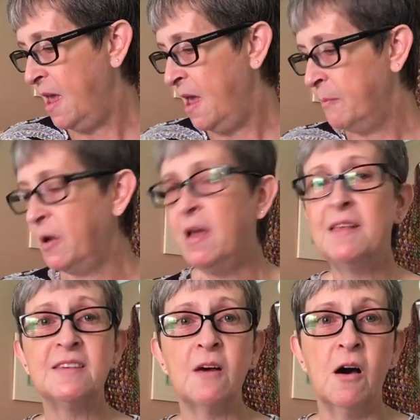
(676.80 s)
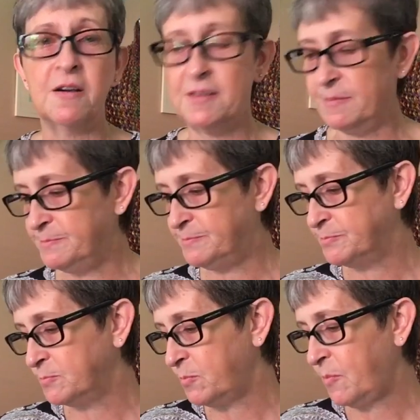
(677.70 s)
but it's socks.
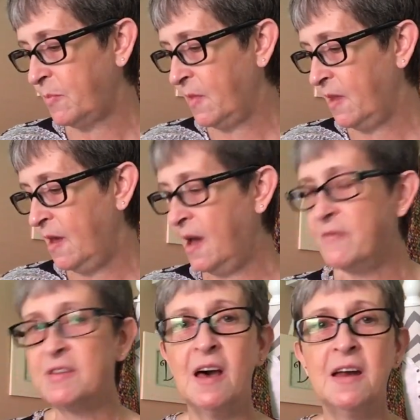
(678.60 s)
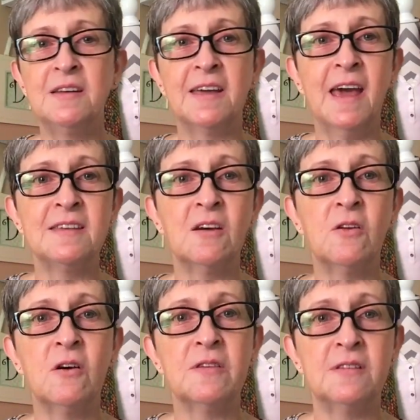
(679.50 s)
I have decided to cast on
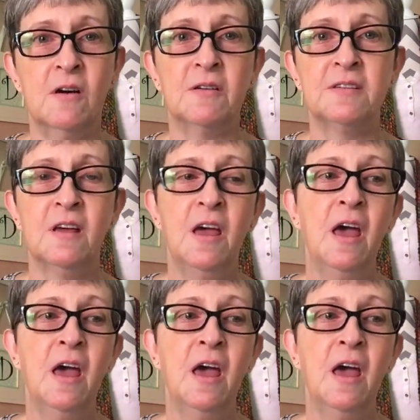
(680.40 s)
all the socks.